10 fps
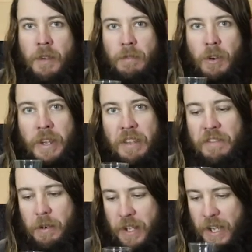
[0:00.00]
Probably where your
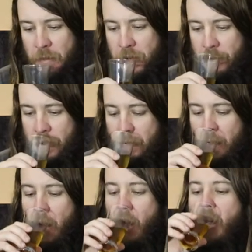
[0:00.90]
felt hat when you drink this
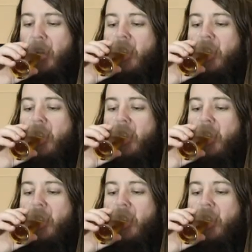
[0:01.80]
one.